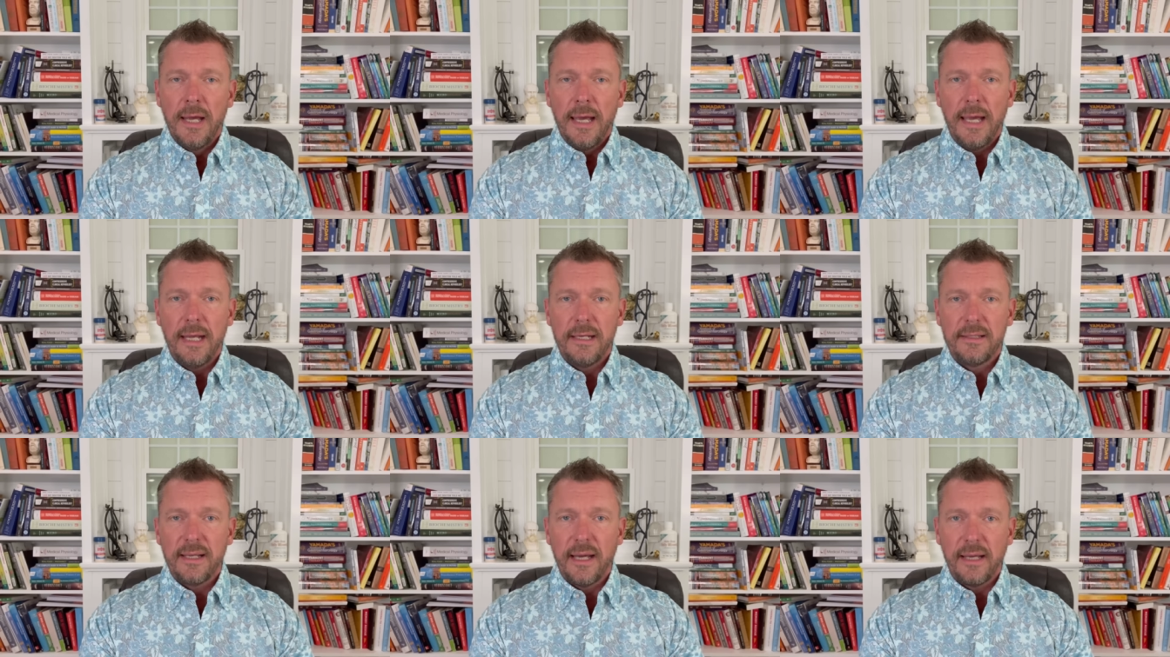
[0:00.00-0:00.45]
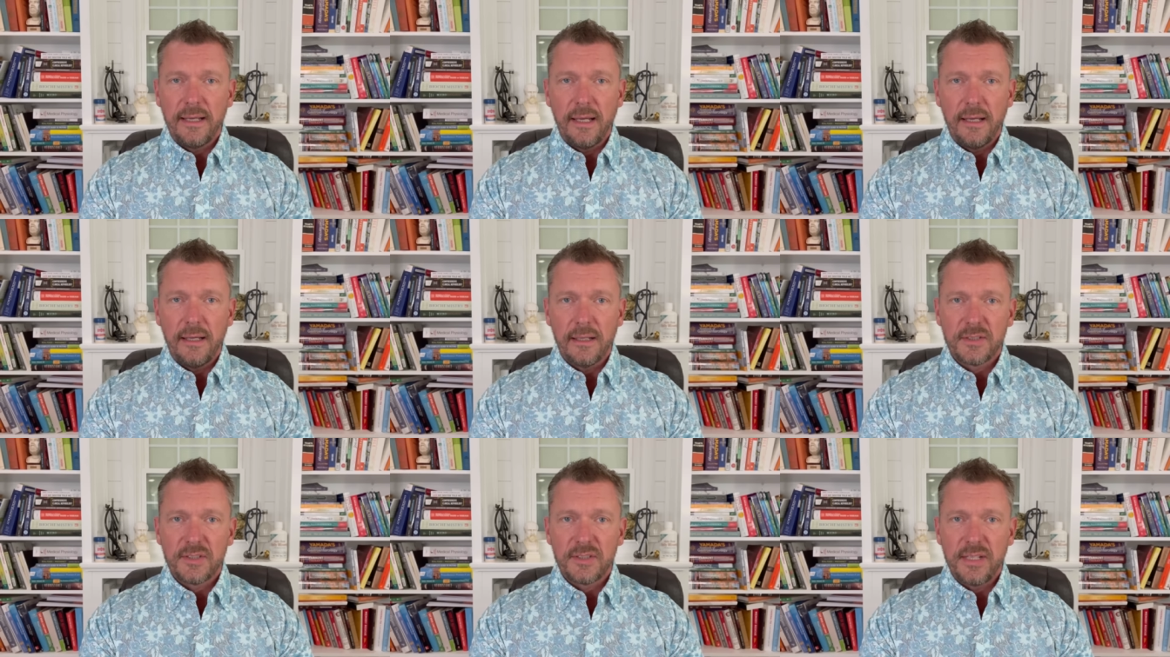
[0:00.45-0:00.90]
and
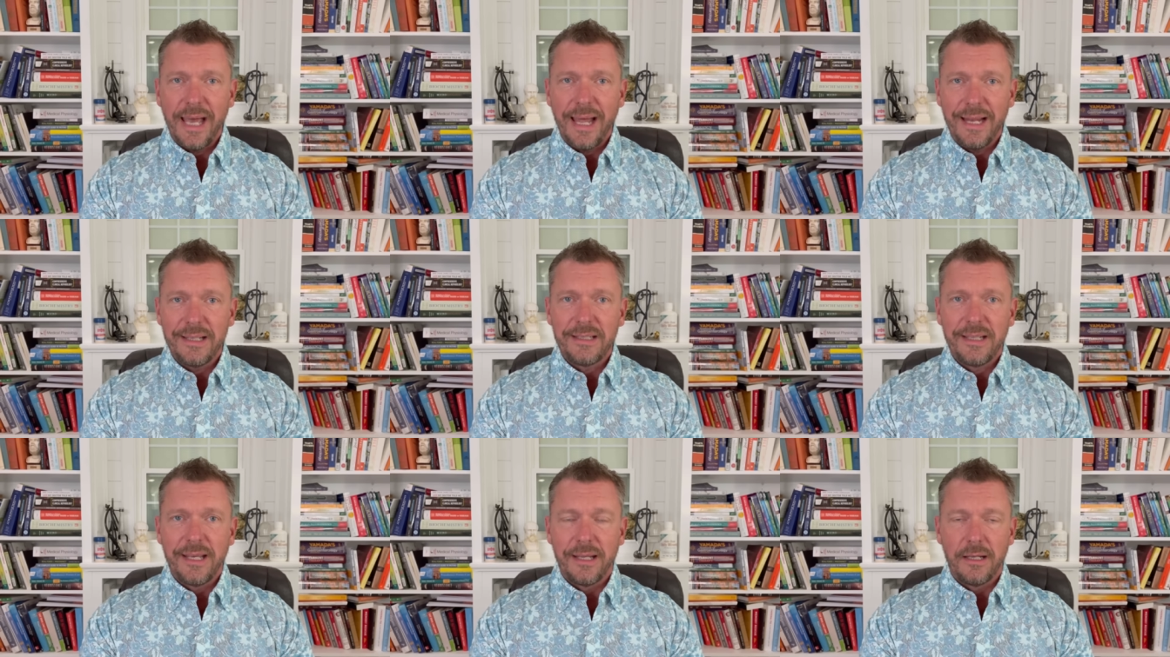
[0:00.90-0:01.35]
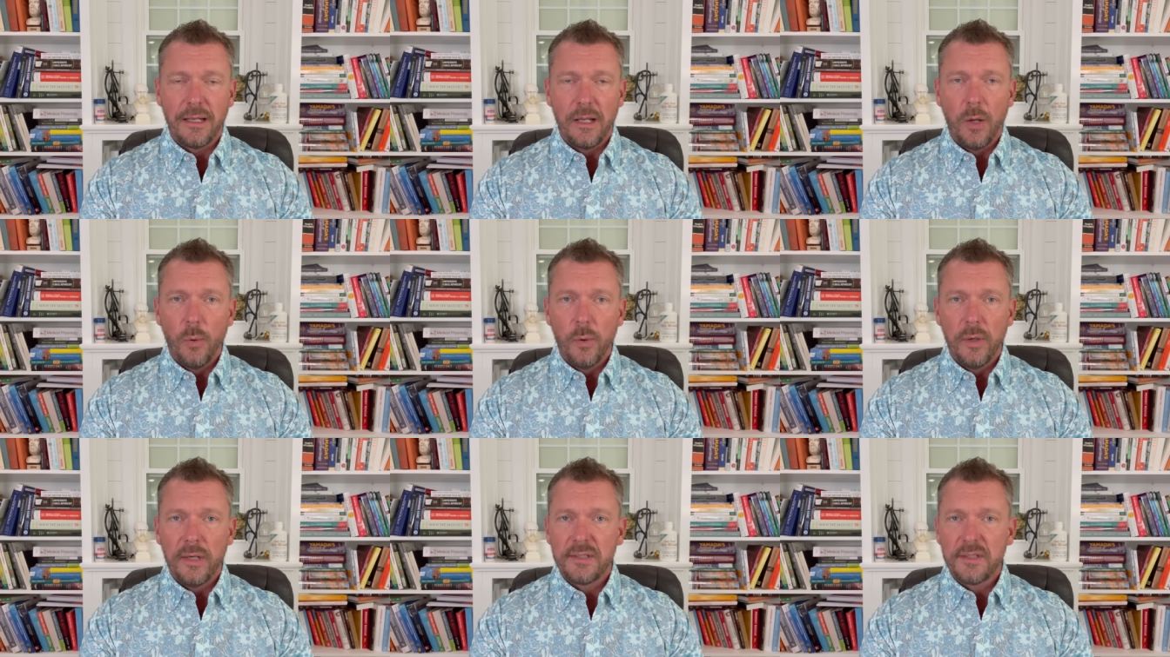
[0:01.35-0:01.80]
taking a statin can
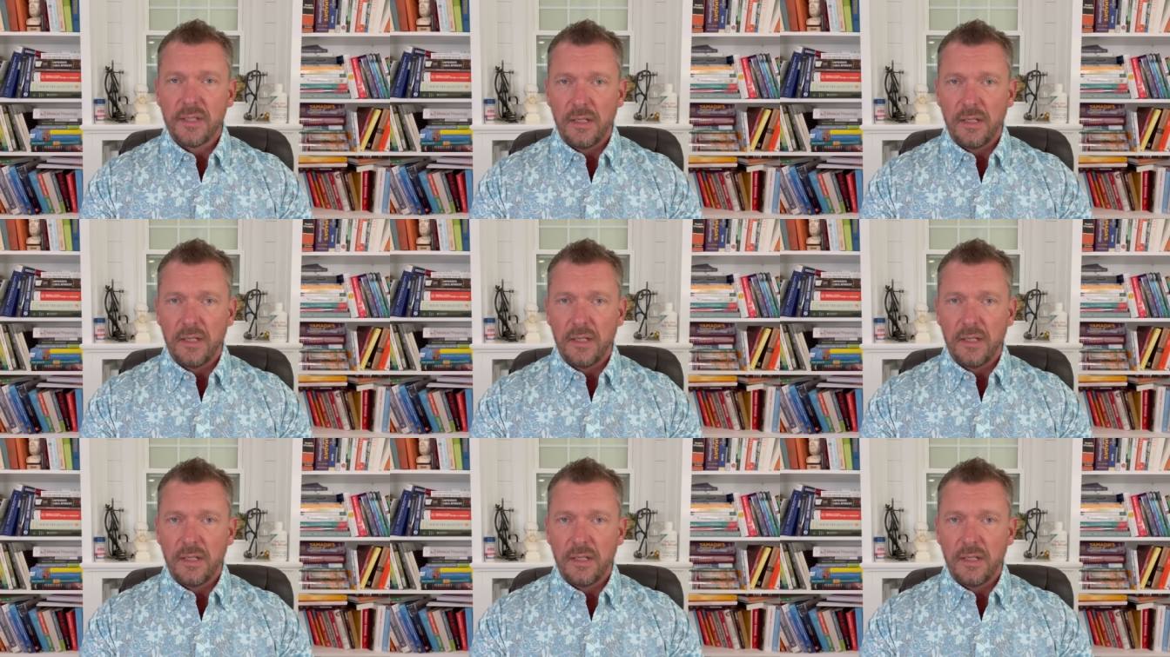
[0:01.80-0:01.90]
lower it